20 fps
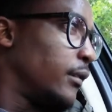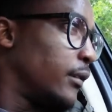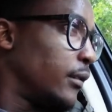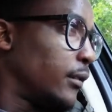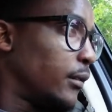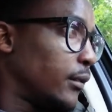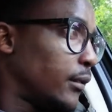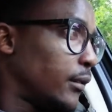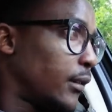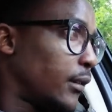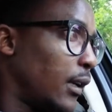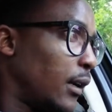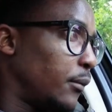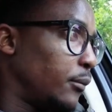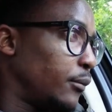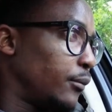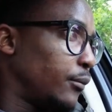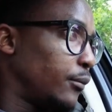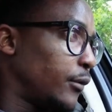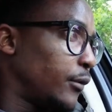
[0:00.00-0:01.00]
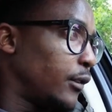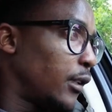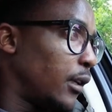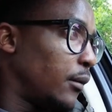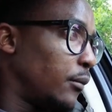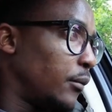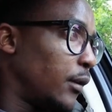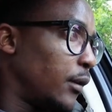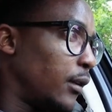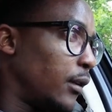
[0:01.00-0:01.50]
some
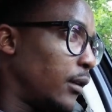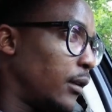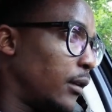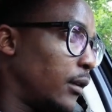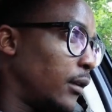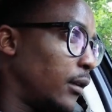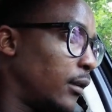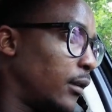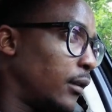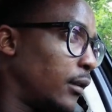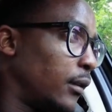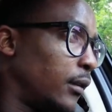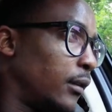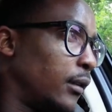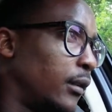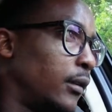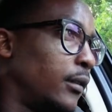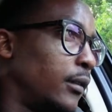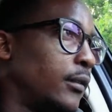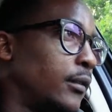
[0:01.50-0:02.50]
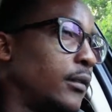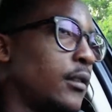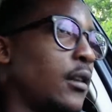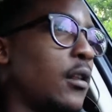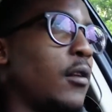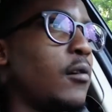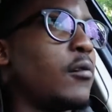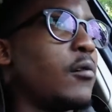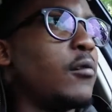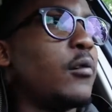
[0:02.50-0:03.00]
some uh,
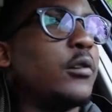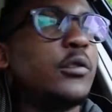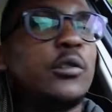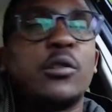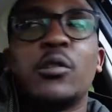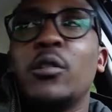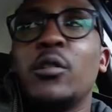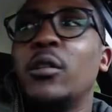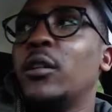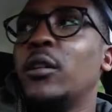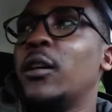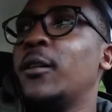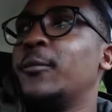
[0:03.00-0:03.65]
what do you call